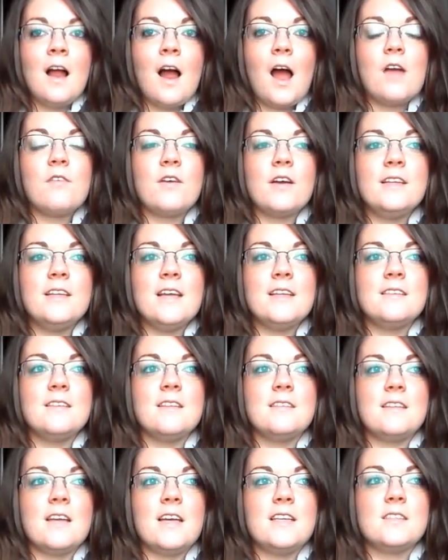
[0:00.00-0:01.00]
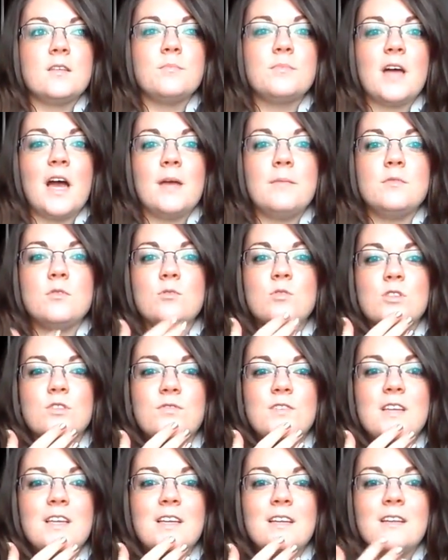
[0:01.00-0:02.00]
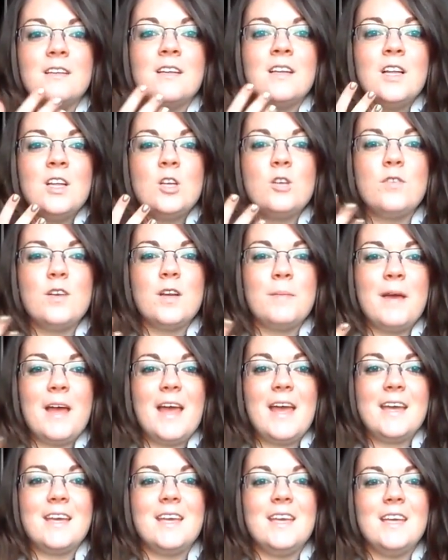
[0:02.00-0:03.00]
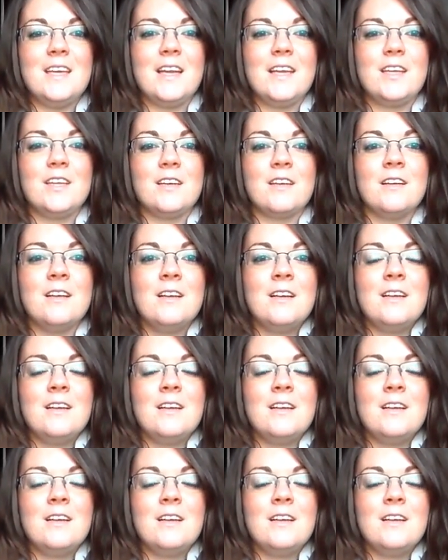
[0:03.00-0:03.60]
I find at the end of the day sometimes you just feel, you feel a bit icky, like